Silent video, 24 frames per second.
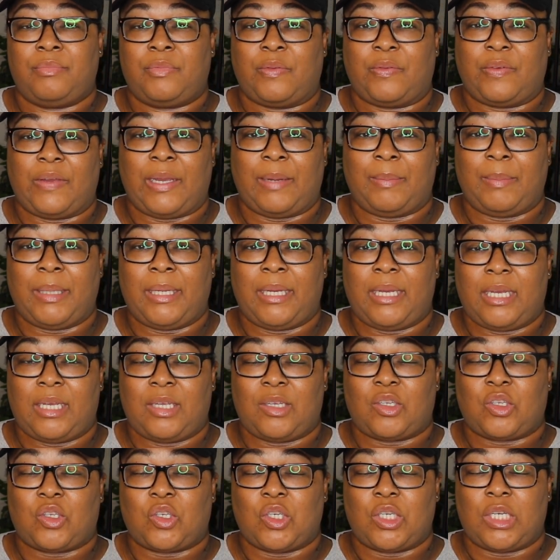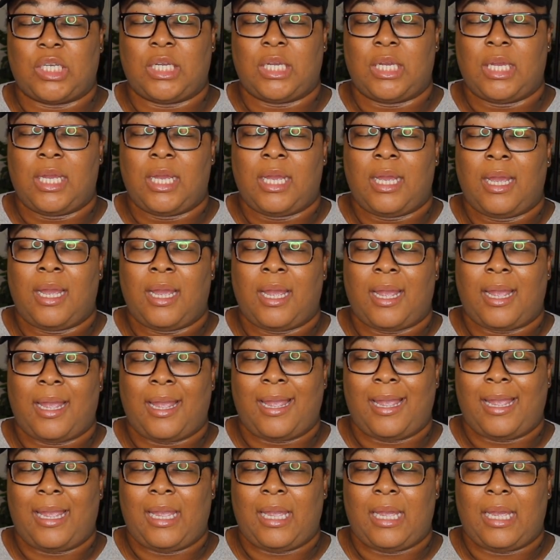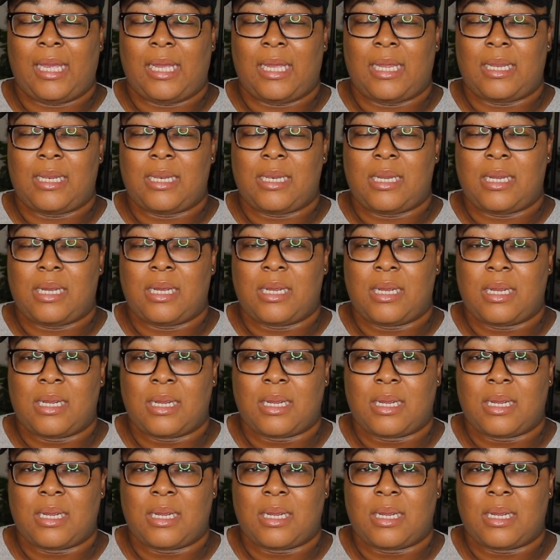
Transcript: family history and